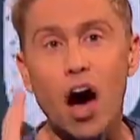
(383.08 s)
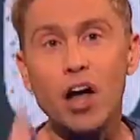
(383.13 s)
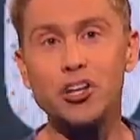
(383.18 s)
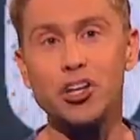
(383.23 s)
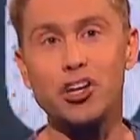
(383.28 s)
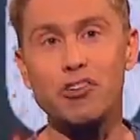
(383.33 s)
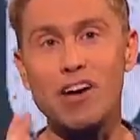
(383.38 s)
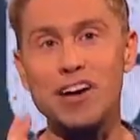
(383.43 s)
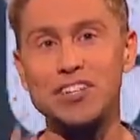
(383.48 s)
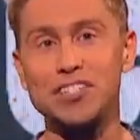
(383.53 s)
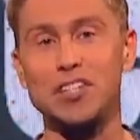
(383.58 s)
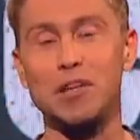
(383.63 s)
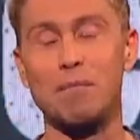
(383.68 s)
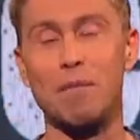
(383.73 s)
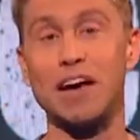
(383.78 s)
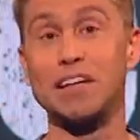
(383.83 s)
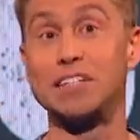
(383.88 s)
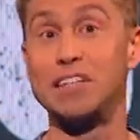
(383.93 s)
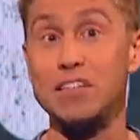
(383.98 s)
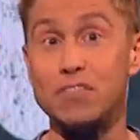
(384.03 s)

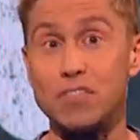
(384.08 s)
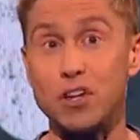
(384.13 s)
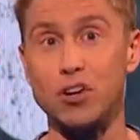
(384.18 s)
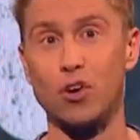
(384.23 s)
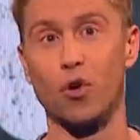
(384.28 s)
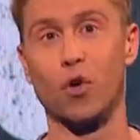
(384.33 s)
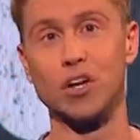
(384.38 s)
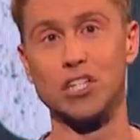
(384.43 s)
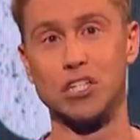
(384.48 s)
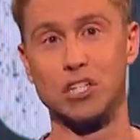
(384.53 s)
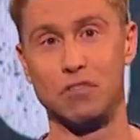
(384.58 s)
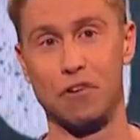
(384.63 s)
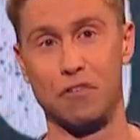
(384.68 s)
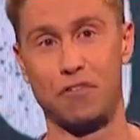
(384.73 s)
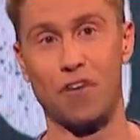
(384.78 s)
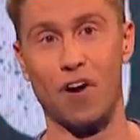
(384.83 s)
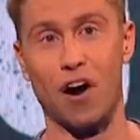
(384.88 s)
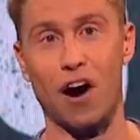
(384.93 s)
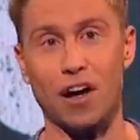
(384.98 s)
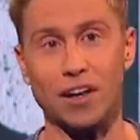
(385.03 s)
underestimated the noise of a
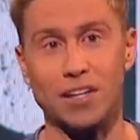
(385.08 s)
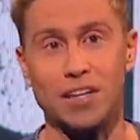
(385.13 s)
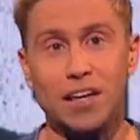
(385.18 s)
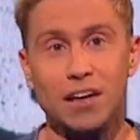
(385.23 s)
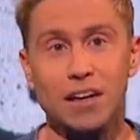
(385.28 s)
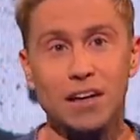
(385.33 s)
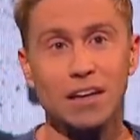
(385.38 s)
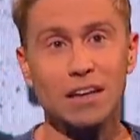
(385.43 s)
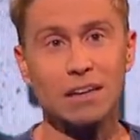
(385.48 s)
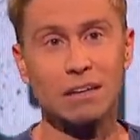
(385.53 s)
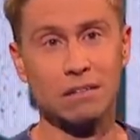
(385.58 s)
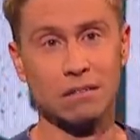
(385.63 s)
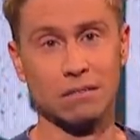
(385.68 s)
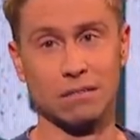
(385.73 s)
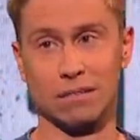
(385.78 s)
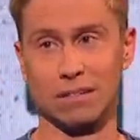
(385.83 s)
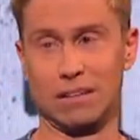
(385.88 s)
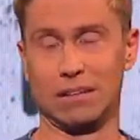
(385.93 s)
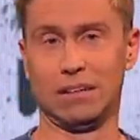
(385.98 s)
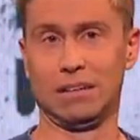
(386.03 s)
fart.
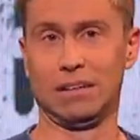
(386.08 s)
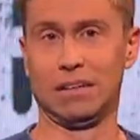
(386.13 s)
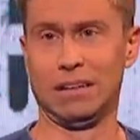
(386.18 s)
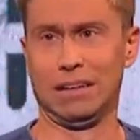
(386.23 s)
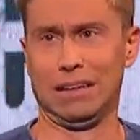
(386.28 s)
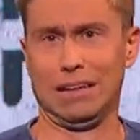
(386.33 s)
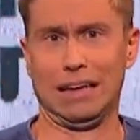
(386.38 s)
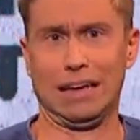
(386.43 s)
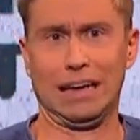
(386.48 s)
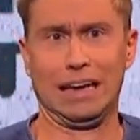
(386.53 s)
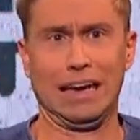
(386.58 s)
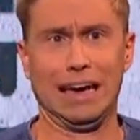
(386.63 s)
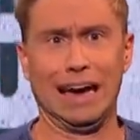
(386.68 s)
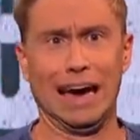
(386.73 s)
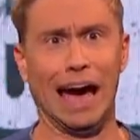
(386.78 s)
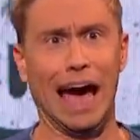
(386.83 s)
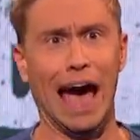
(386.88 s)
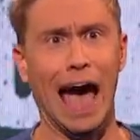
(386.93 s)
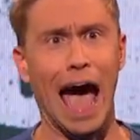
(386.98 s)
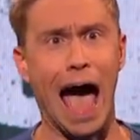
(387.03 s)

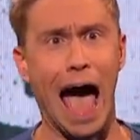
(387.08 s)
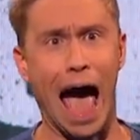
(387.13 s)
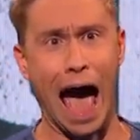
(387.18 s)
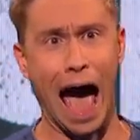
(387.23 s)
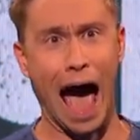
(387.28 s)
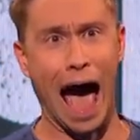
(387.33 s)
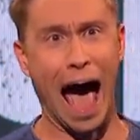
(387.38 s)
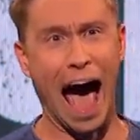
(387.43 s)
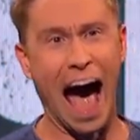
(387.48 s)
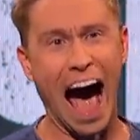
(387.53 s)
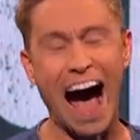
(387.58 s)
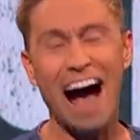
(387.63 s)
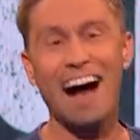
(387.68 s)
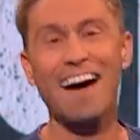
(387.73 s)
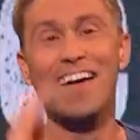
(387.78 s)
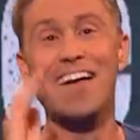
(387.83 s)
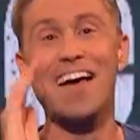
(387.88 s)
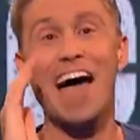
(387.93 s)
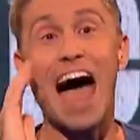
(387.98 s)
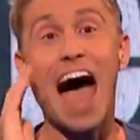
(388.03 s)
Yeah!
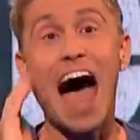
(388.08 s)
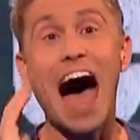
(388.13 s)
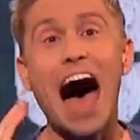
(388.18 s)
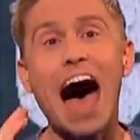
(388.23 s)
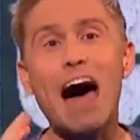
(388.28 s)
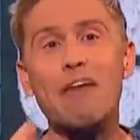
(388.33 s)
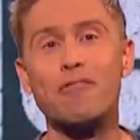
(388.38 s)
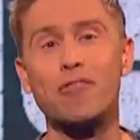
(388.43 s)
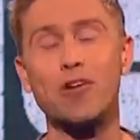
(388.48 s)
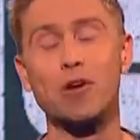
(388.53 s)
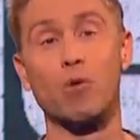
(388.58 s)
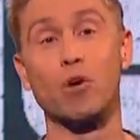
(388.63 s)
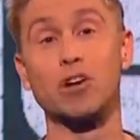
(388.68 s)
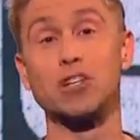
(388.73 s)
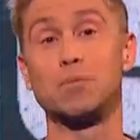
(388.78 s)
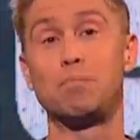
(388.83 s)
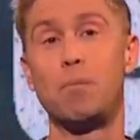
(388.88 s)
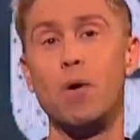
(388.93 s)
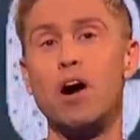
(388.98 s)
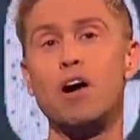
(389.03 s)

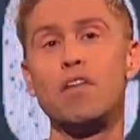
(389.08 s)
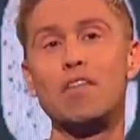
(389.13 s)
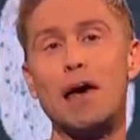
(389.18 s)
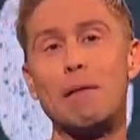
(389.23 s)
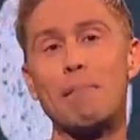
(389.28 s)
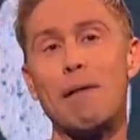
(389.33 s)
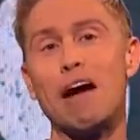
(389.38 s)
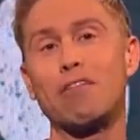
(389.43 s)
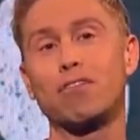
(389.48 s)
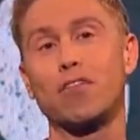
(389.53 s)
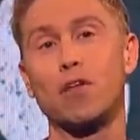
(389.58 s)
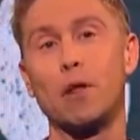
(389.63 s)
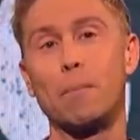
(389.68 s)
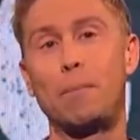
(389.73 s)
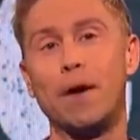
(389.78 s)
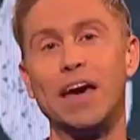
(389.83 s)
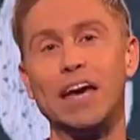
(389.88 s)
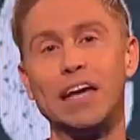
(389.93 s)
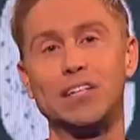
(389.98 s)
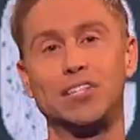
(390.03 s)
Everyone's burned their mouth on a
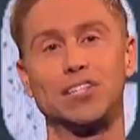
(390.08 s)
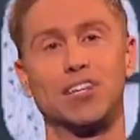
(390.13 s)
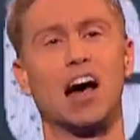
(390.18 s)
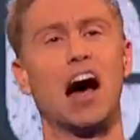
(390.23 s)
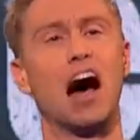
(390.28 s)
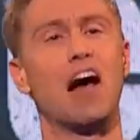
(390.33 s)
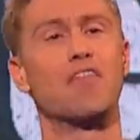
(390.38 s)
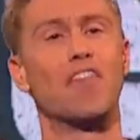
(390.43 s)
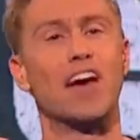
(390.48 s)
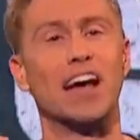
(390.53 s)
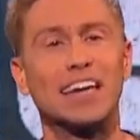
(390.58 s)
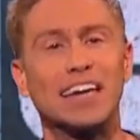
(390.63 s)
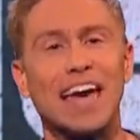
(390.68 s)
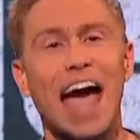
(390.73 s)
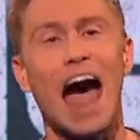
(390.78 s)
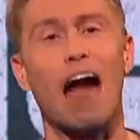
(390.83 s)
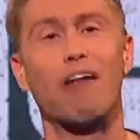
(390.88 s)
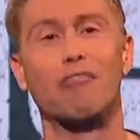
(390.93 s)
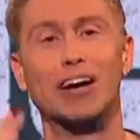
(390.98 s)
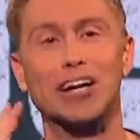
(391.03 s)
pizza and then
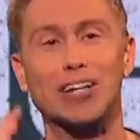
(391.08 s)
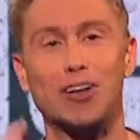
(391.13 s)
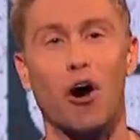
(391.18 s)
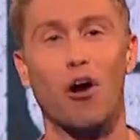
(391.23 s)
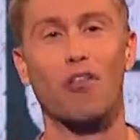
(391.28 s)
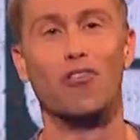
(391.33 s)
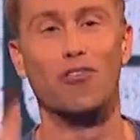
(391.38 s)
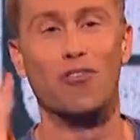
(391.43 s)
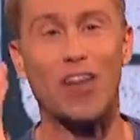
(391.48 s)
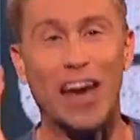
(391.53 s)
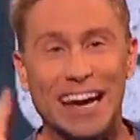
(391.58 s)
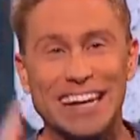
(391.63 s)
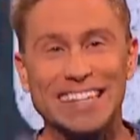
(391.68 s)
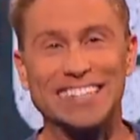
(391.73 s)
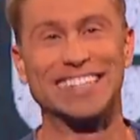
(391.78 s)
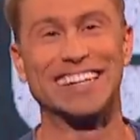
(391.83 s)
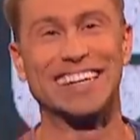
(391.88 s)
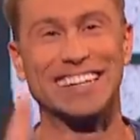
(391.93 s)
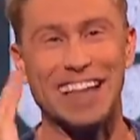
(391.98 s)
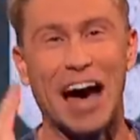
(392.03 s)
carried on
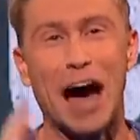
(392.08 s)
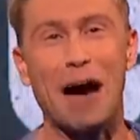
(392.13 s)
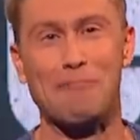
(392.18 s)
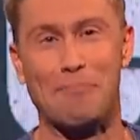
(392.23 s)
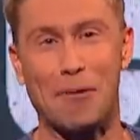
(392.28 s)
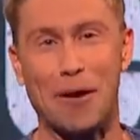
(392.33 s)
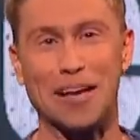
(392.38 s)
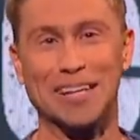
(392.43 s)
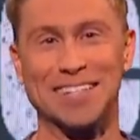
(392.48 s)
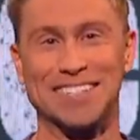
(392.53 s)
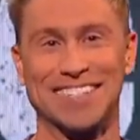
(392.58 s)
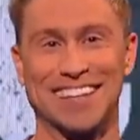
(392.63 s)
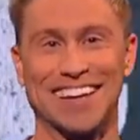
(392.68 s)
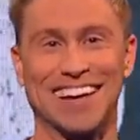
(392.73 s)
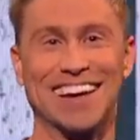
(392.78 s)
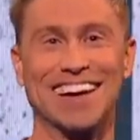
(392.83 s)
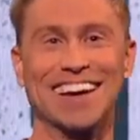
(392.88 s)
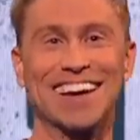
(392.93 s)
eating that pizza.